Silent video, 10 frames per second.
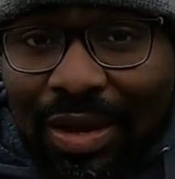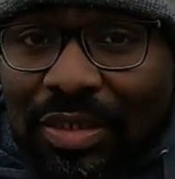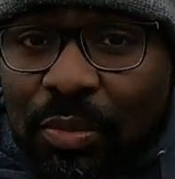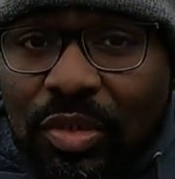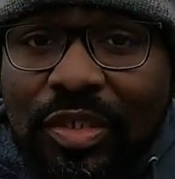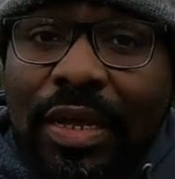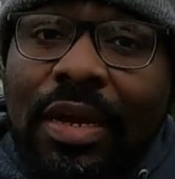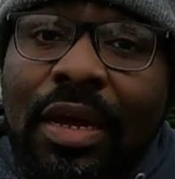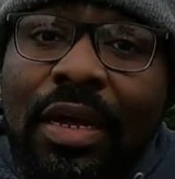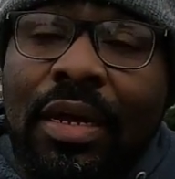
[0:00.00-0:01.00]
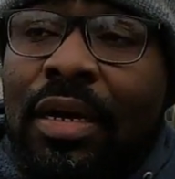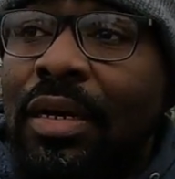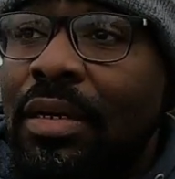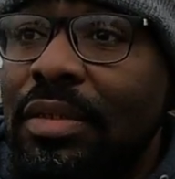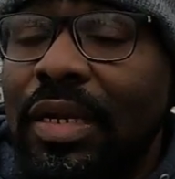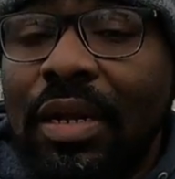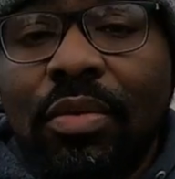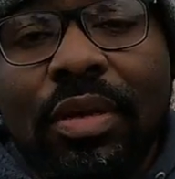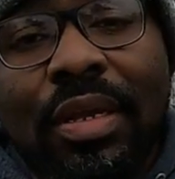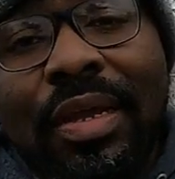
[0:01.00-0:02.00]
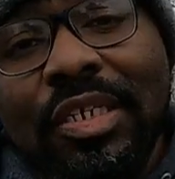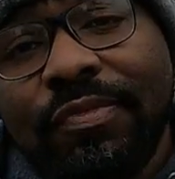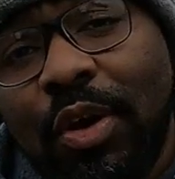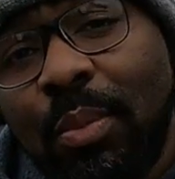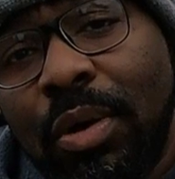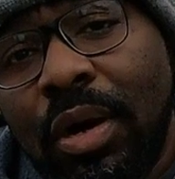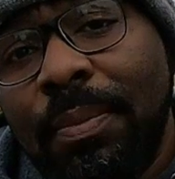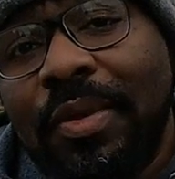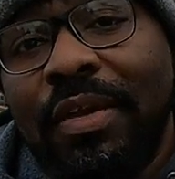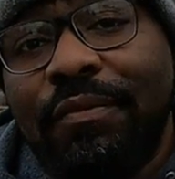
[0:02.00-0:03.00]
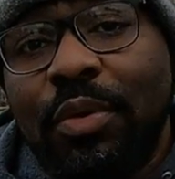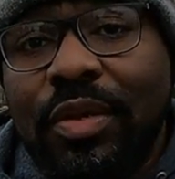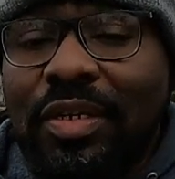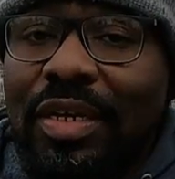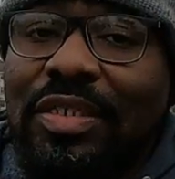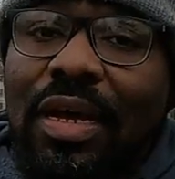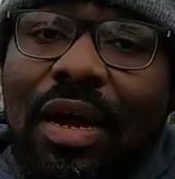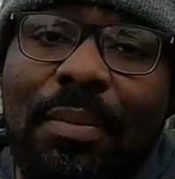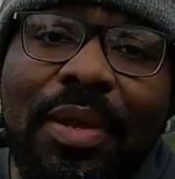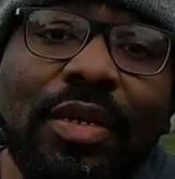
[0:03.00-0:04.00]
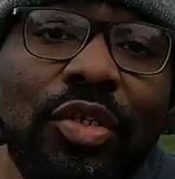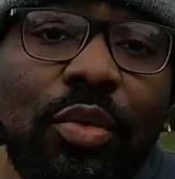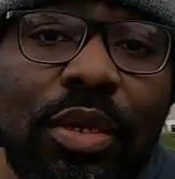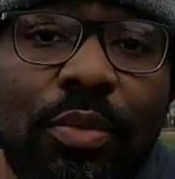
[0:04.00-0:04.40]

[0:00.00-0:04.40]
as I was just saying, I downloaded the latest firmware update for the DJI Mini 2,